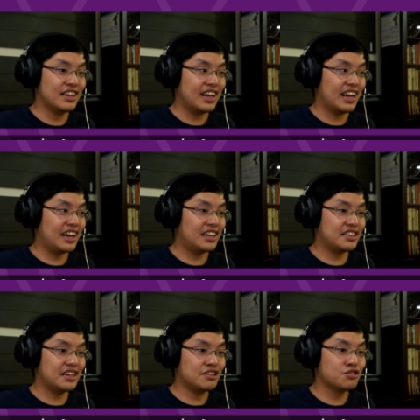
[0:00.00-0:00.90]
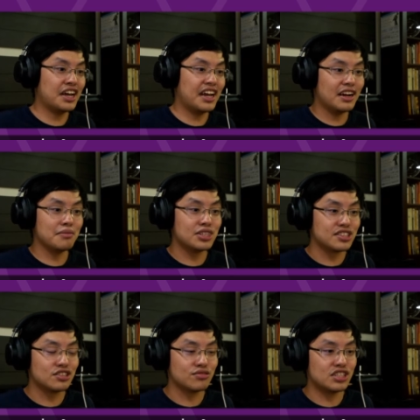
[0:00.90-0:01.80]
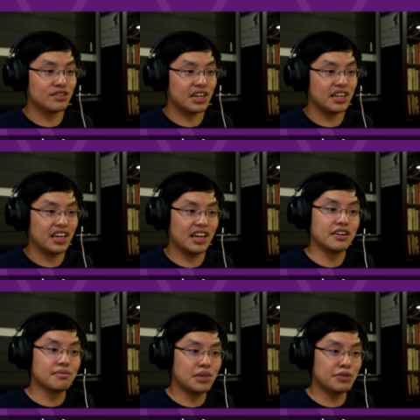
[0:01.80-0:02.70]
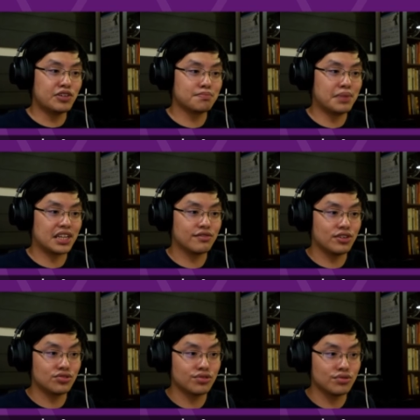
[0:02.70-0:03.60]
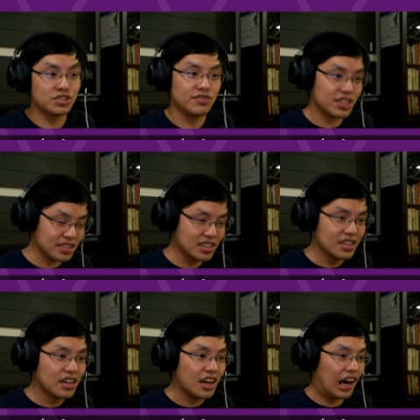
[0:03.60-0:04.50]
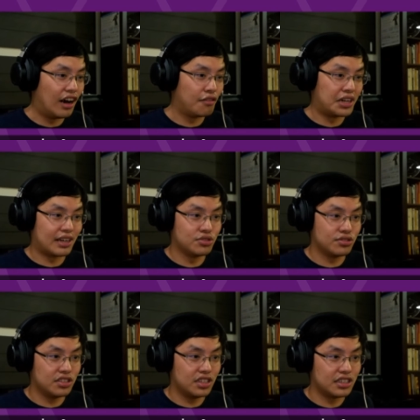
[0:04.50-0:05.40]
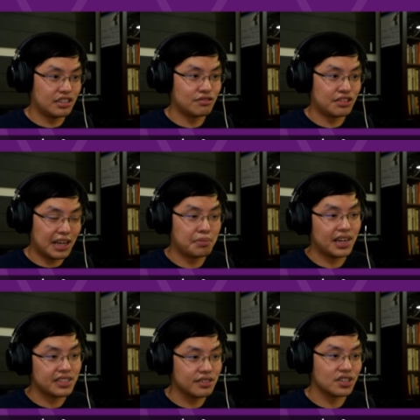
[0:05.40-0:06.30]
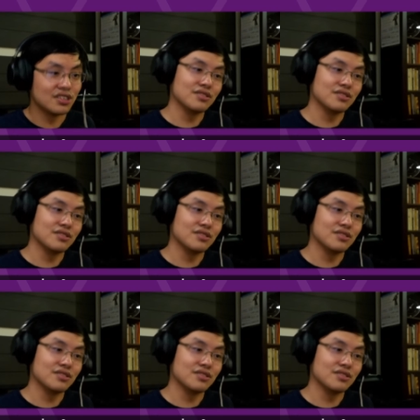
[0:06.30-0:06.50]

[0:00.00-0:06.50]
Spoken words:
And you can end up in a situation where, hey, maybe it's better for us to go serverless when it comes to the API server,